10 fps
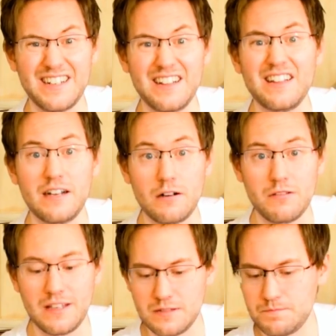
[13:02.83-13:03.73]
clear,
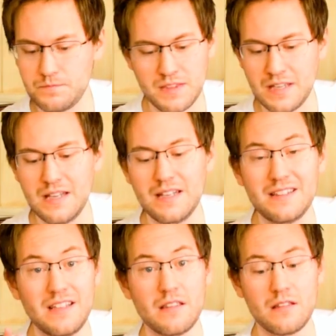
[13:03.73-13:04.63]
that this